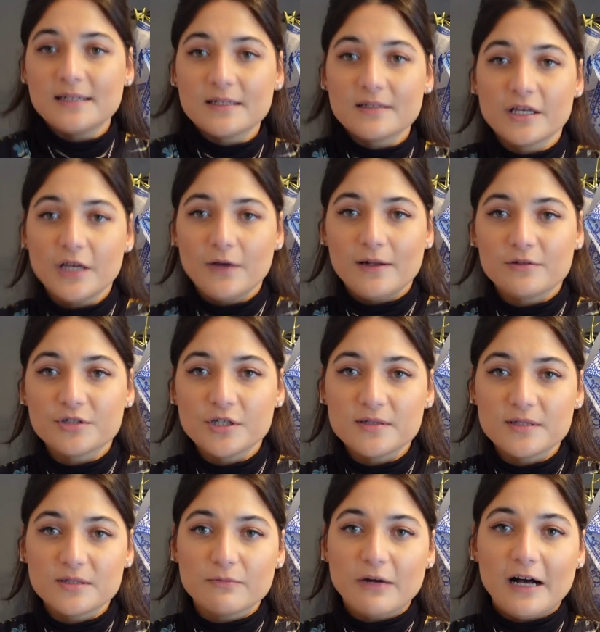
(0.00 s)
cute little shoes
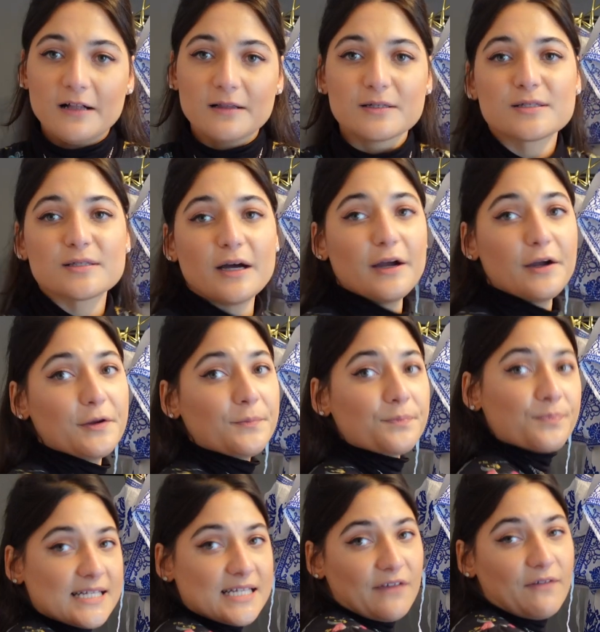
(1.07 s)
as well. So
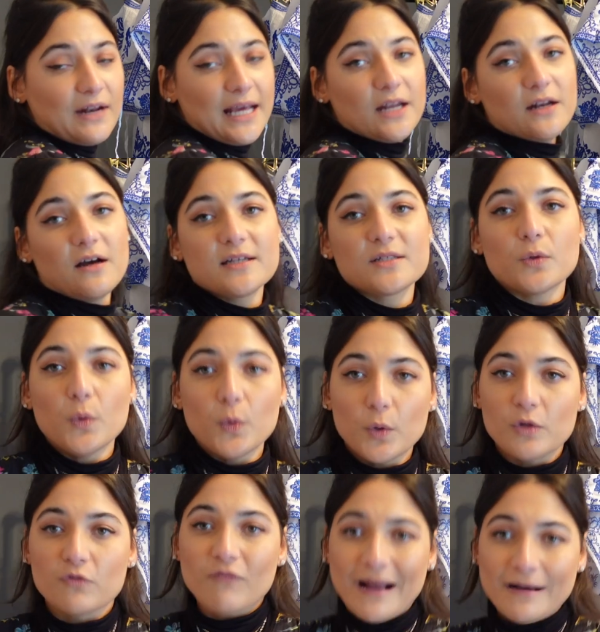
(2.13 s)
definitely a nice
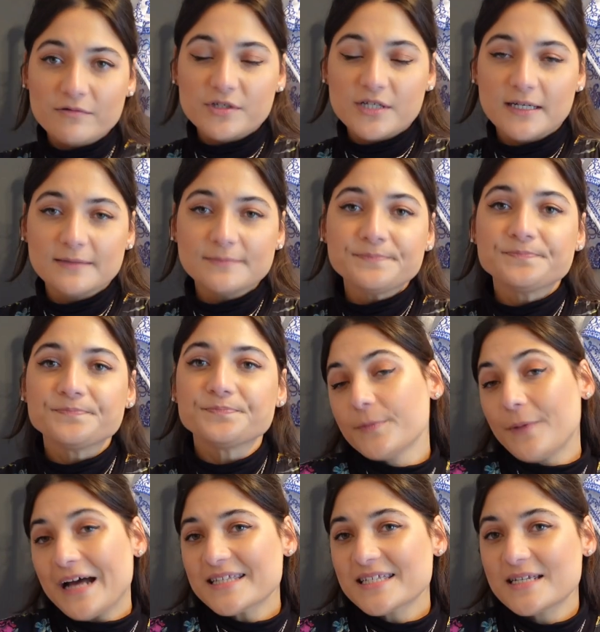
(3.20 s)
all-rounder. The
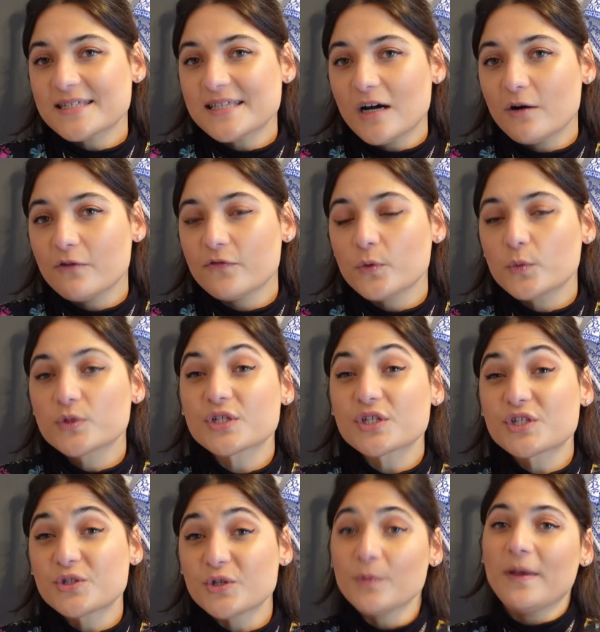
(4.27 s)
pattern itself was
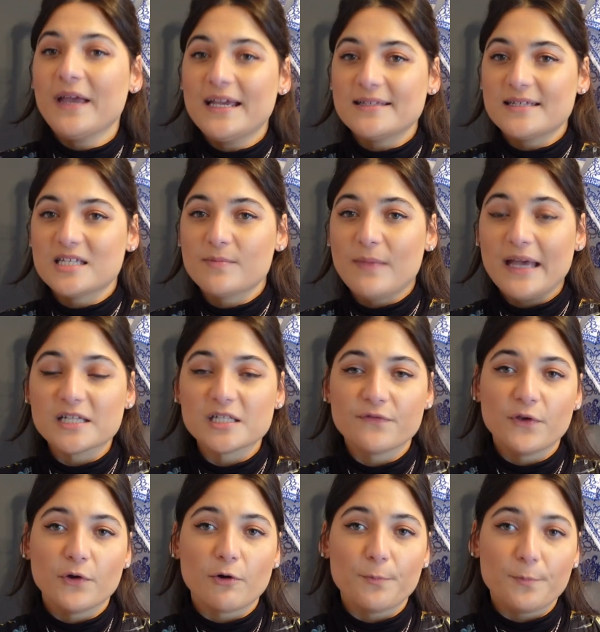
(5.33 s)
super easy to make, so if
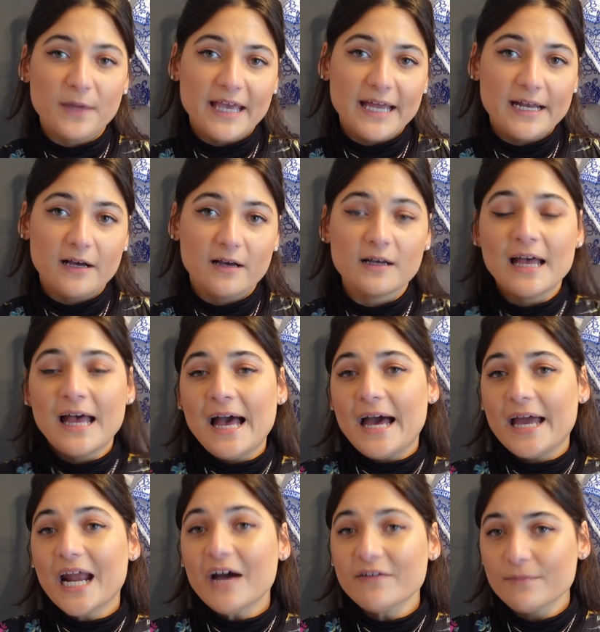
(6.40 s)
you're a beginner
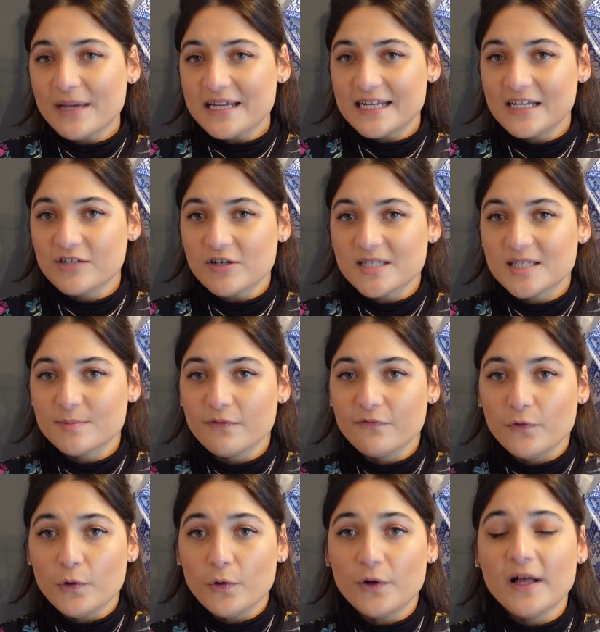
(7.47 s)
and haven't made any dresses
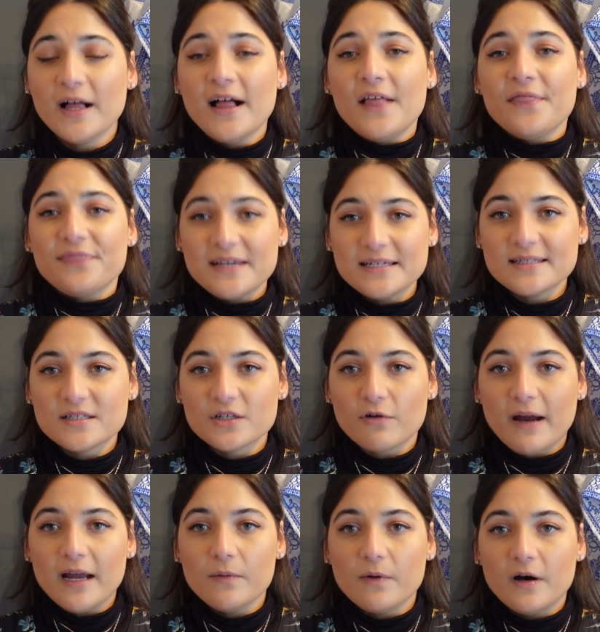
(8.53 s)
before, this is a
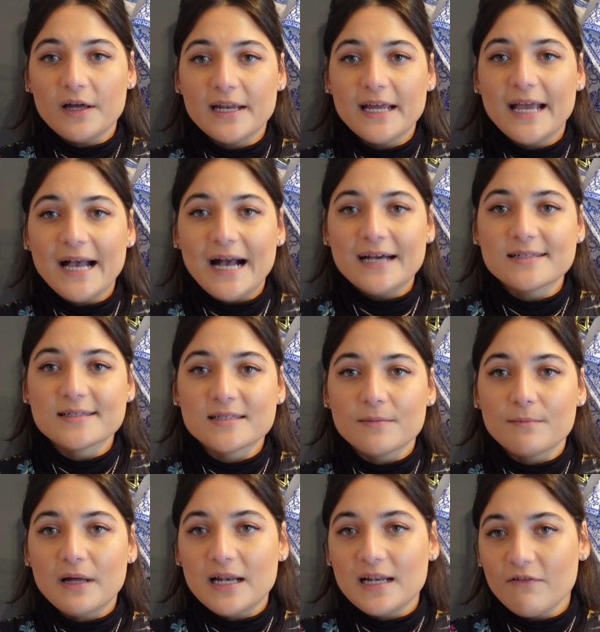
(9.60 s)
great one. It has
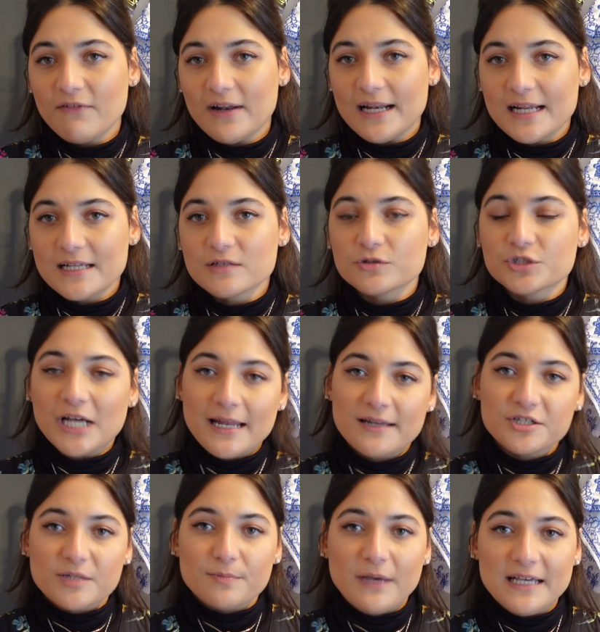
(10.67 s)
some lovely little
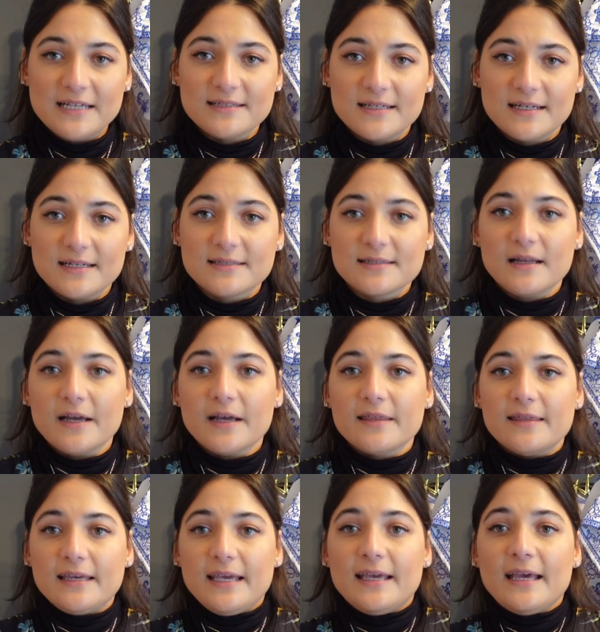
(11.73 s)
challenging pieces like
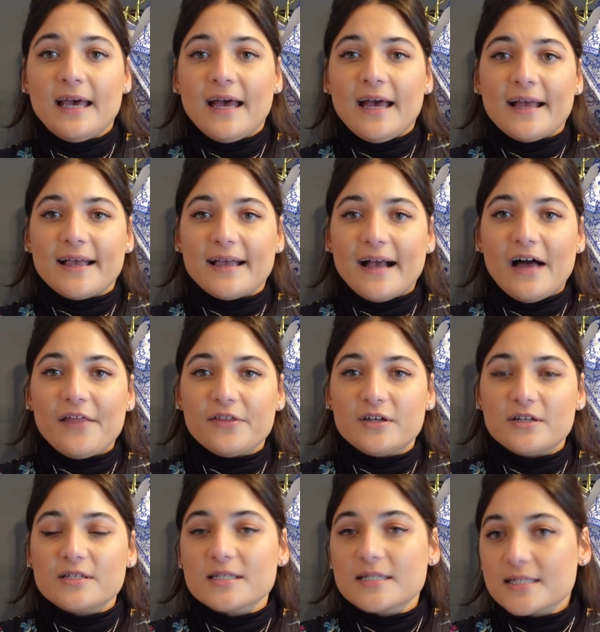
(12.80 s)
the
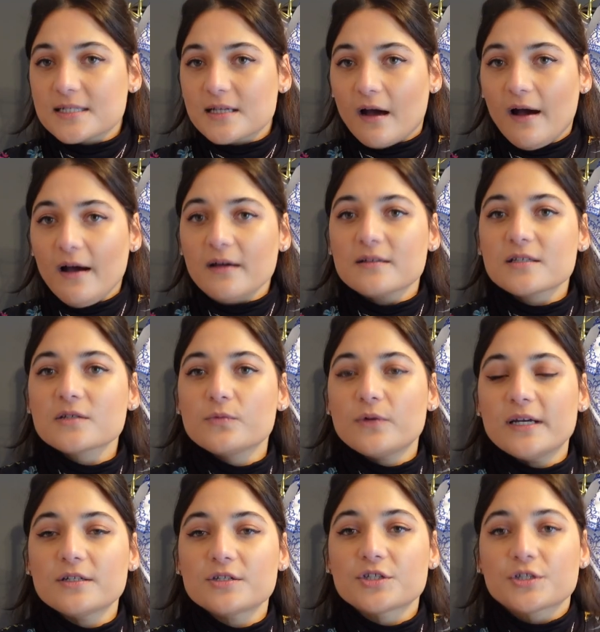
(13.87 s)
gathered skirt,
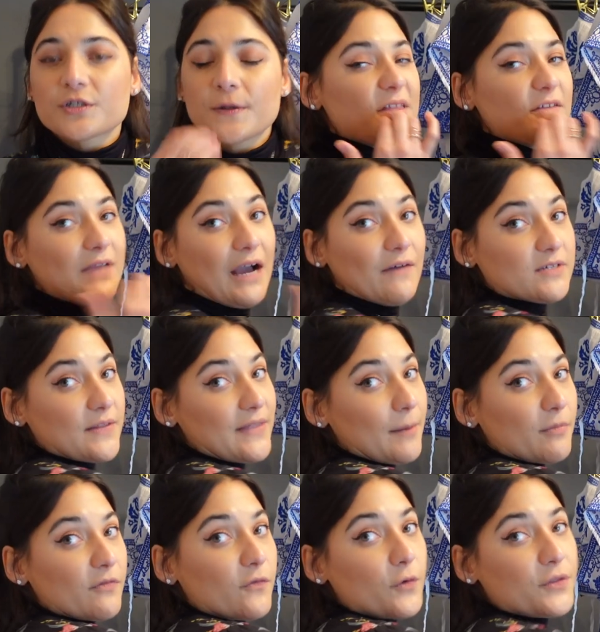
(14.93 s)
which if you haven't done that
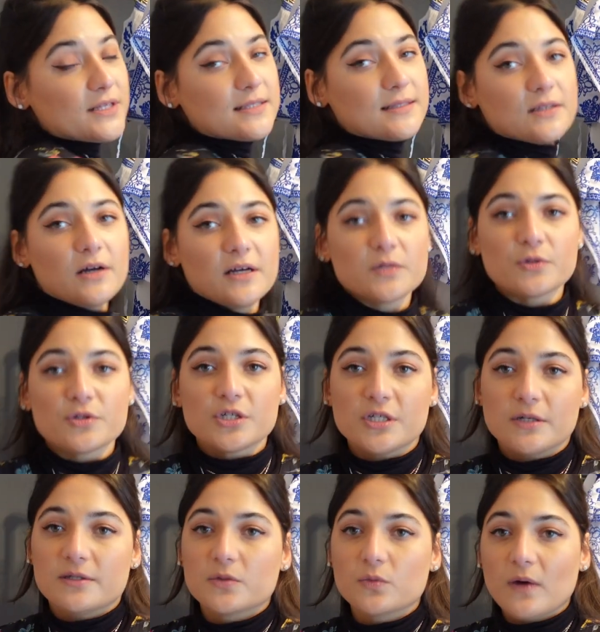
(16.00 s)
before, this is a nice one to do
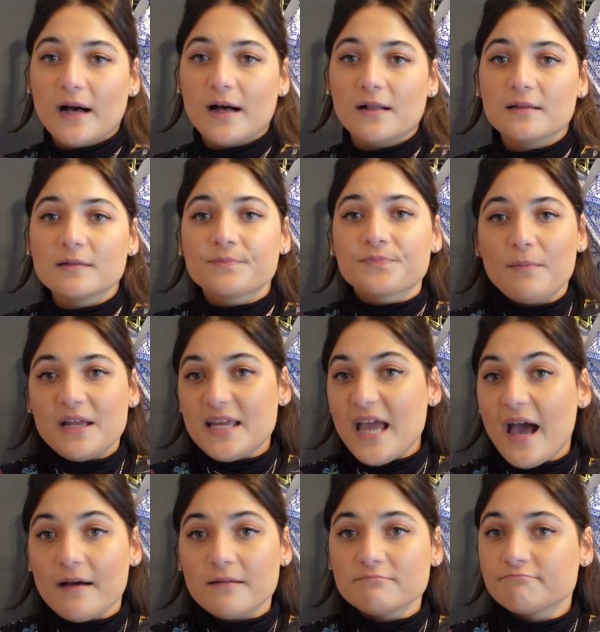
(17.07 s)
as well. And yeah,